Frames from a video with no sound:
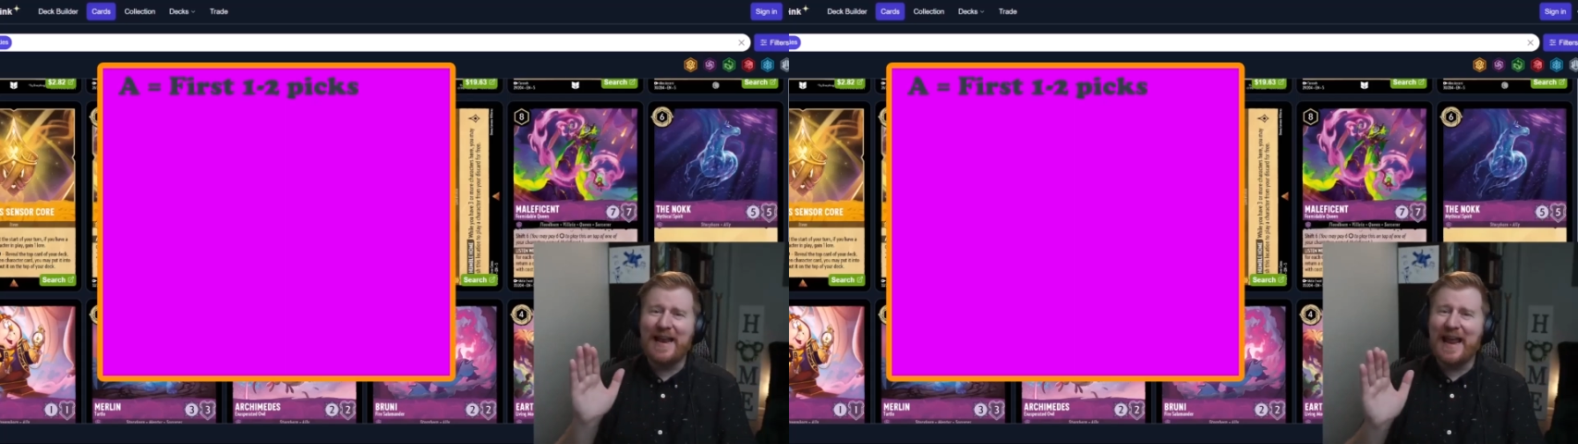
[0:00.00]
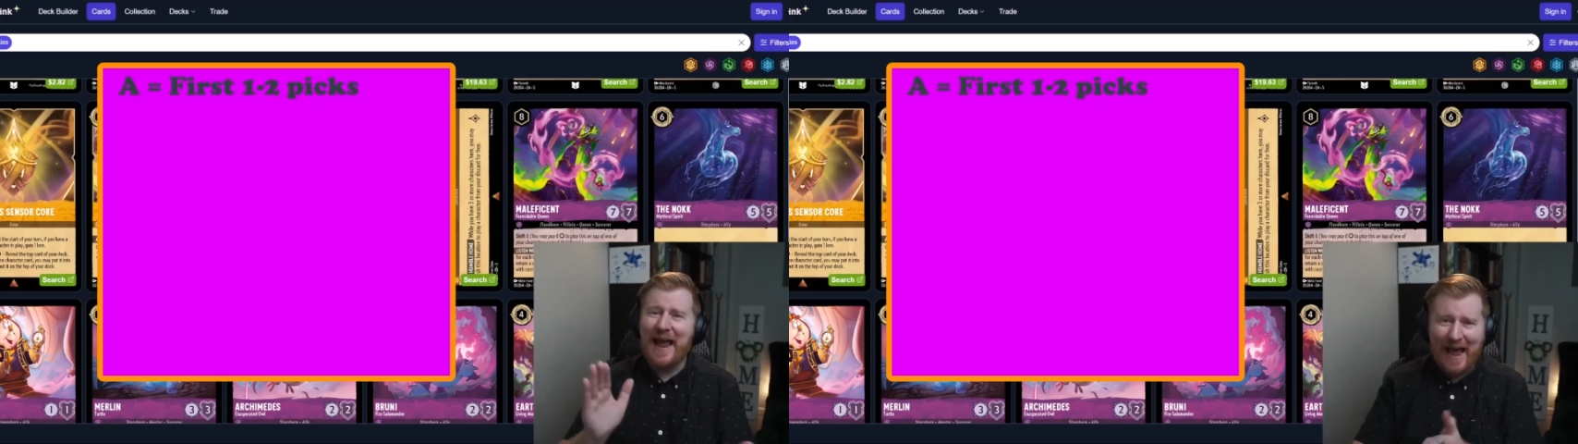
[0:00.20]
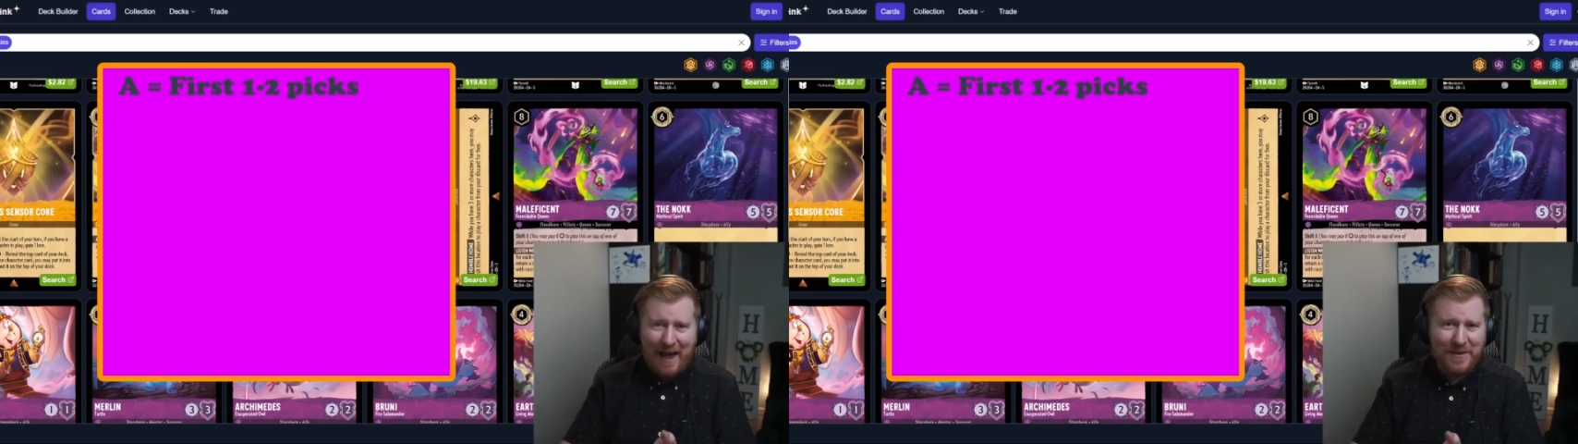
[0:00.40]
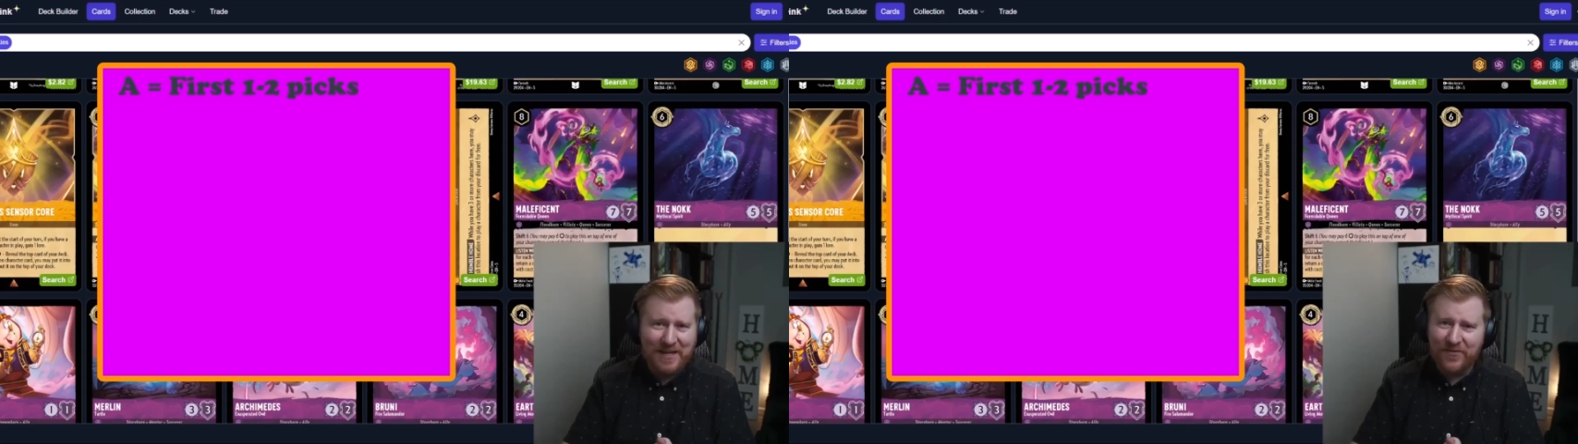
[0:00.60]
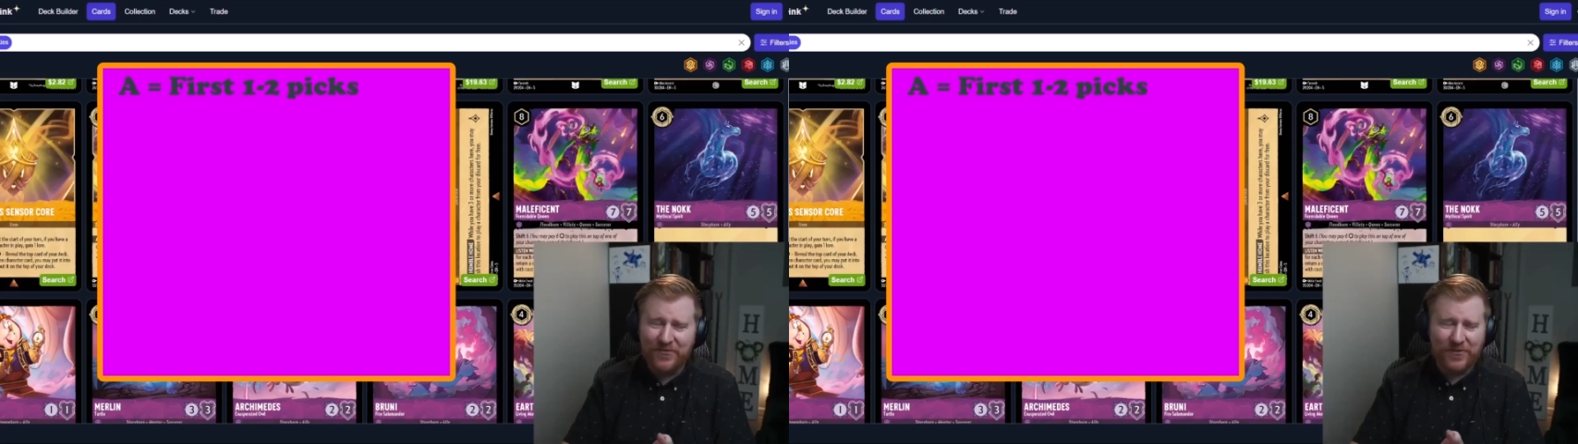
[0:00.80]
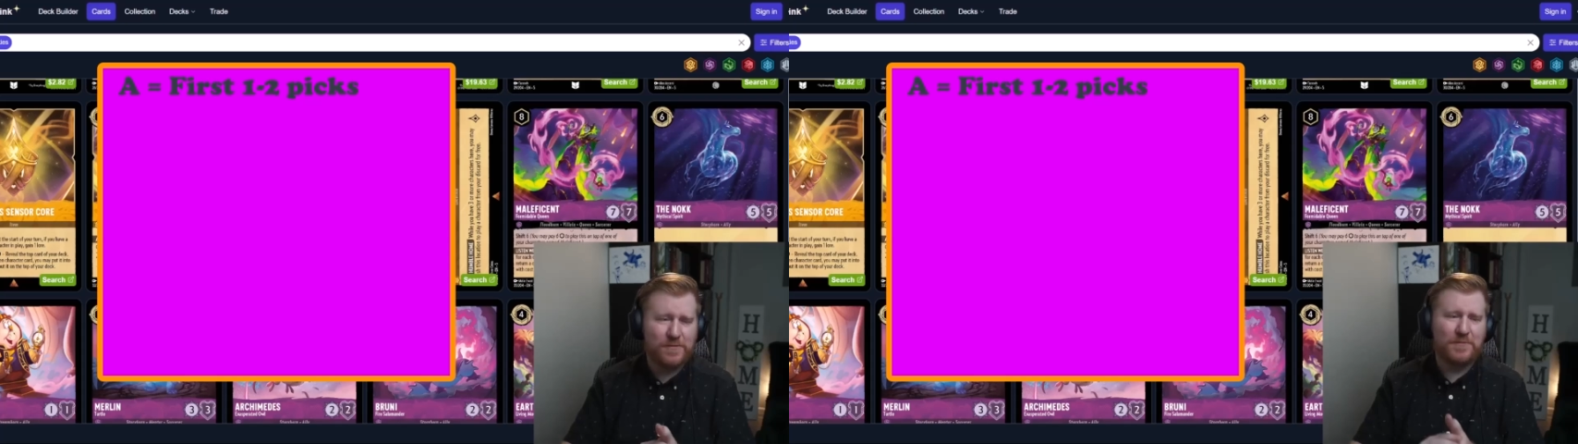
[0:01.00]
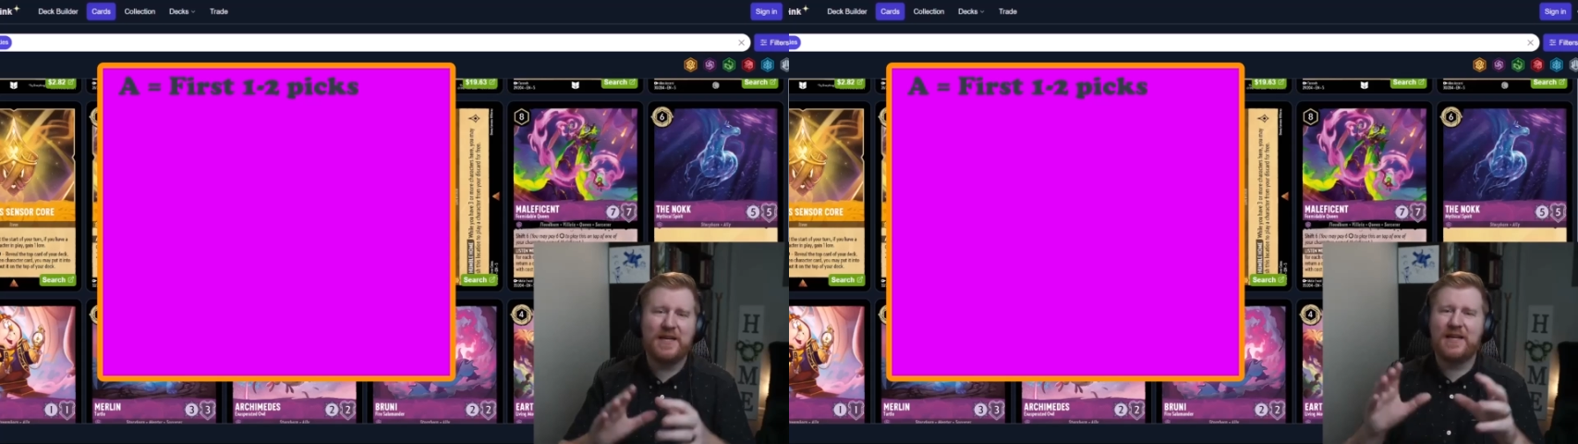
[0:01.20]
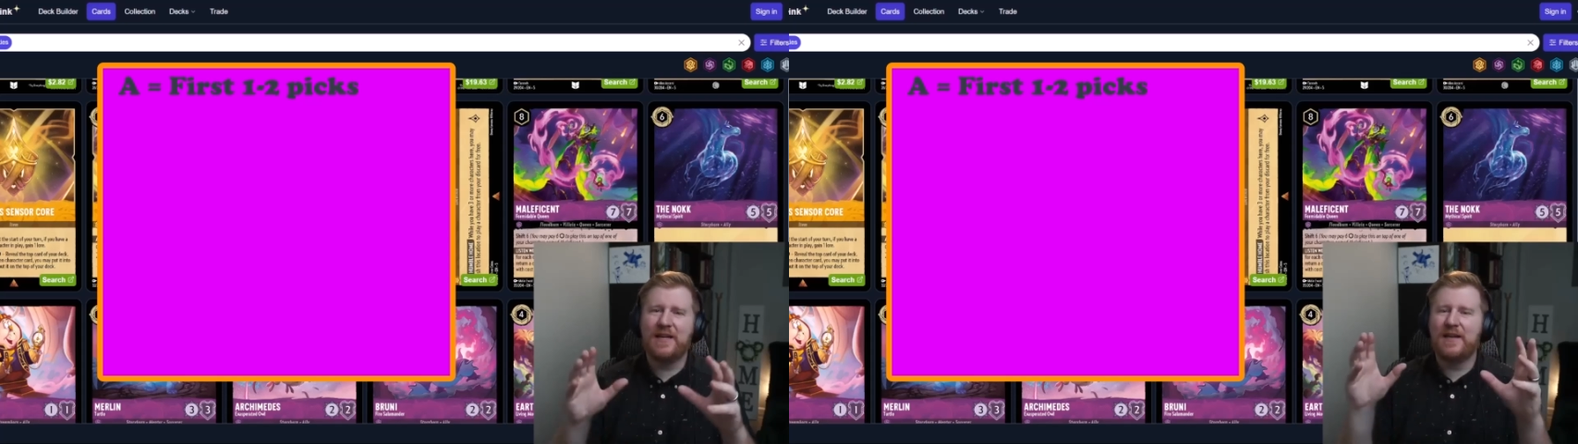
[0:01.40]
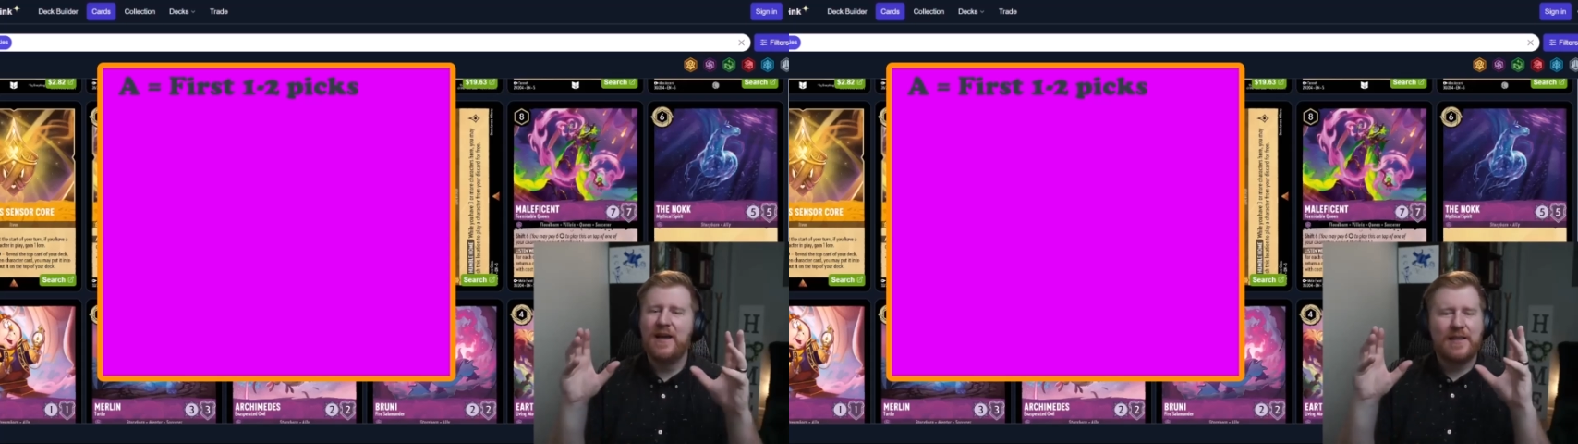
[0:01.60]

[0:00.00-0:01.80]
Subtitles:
happy to first pick it.